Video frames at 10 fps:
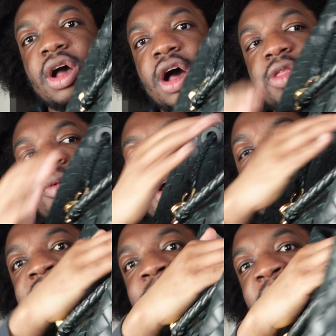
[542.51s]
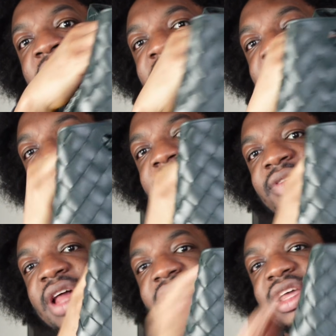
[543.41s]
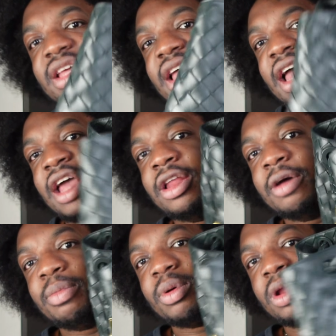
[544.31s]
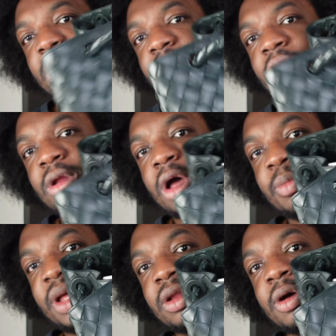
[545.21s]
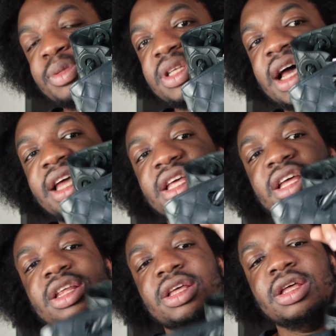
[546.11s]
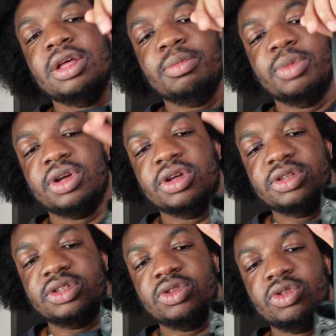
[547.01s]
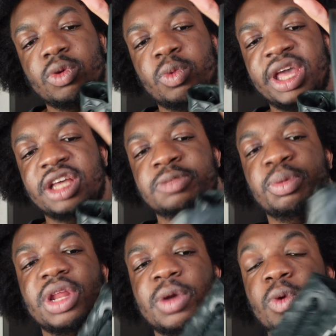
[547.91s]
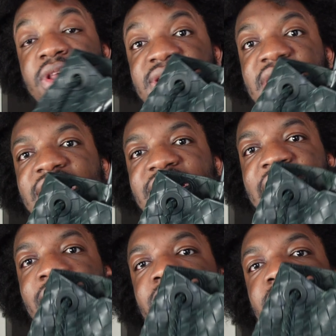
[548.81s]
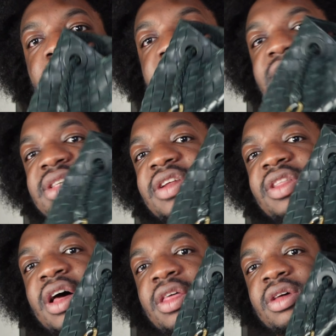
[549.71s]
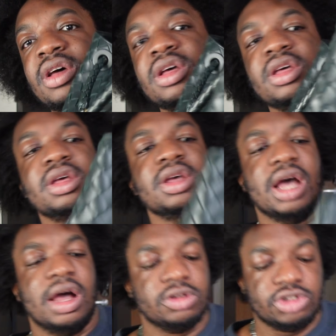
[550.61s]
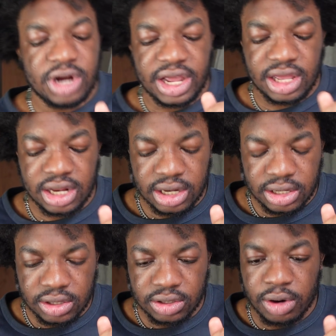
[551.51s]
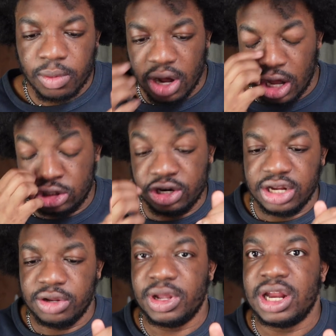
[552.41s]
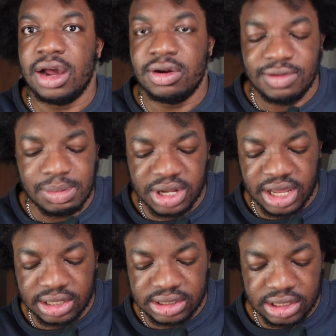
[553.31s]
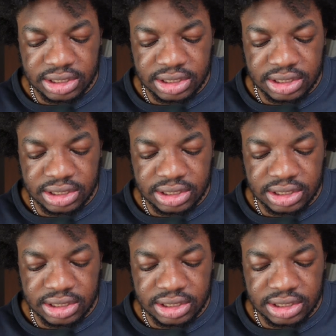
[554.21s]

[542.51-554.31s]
Otherwise, the bag can kind of like end up a bit lopsided, because the weight is pulling one side down instead of the other. I'll try and, you know what, I'll try and do it now and replicate it.